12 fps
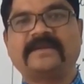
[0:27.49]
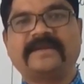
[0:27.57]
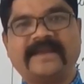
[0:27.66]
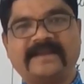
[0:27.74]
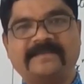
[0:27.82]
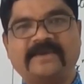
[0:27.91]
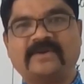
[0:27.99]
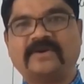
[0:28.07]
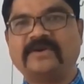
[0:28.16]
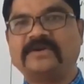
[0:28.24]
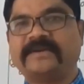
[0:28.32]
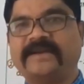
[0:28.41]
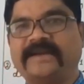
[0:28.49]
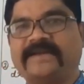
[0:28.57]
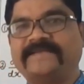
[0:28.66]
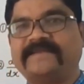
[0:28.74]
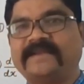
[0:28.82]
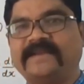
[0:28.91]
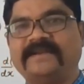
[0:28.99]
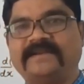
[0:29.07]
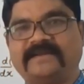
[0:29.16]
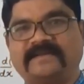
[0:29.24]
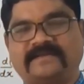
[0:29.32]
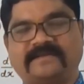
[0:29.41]
can be called as
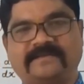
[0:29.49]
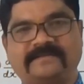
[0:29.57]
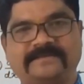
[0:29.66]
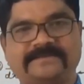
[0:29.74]
integration.